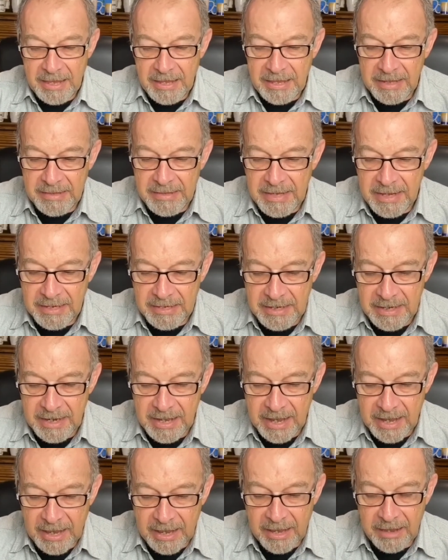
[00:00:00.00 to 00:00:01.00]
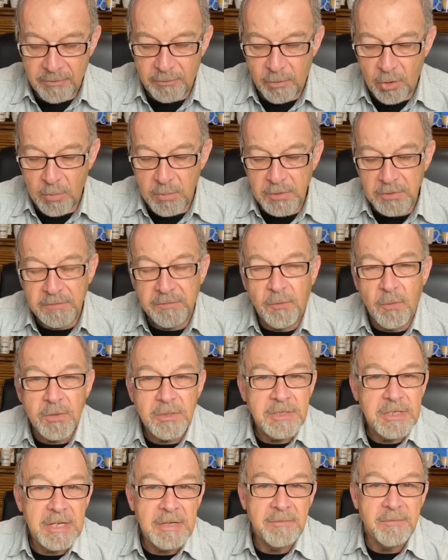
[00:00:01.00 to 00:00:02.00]
Then in Romans
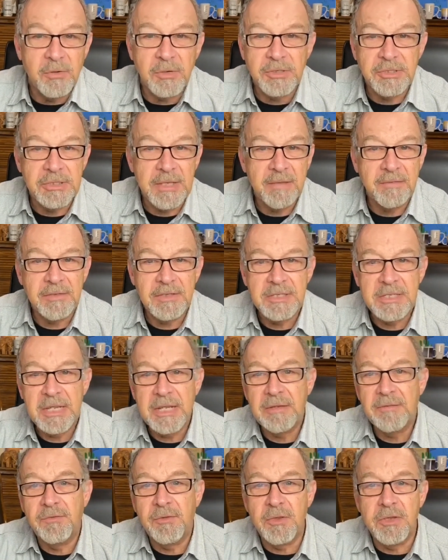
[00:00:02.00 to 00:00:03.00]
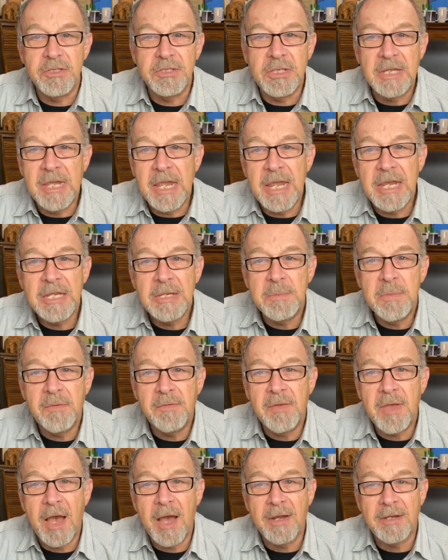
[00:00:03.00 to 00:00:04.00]
14, verse 17, for this kingdom of
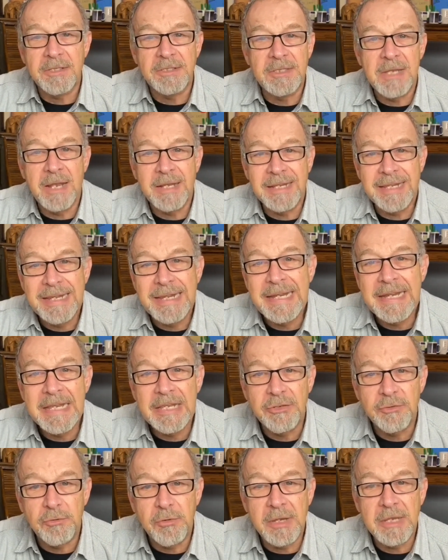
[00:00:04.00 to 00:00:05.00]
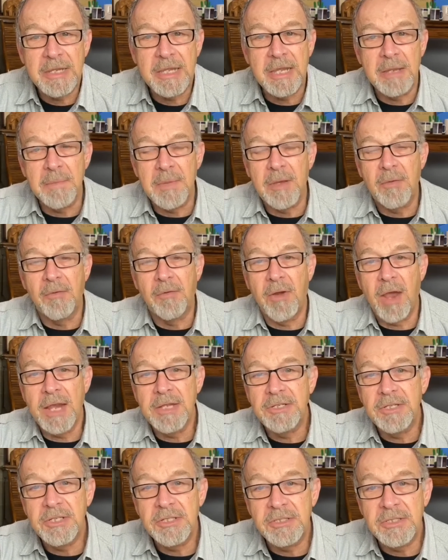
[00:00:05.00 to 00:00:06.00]
God is not eating and drinking, but
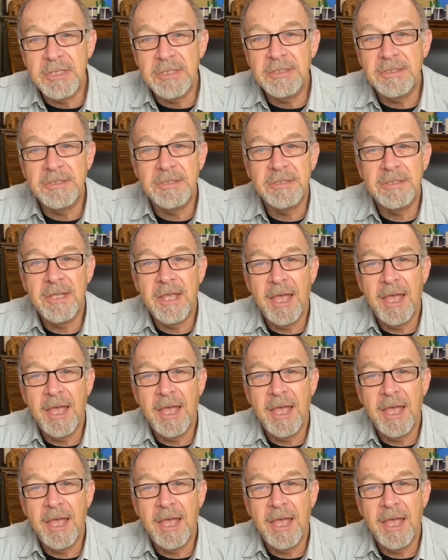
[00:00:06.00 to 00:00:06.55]
righteousness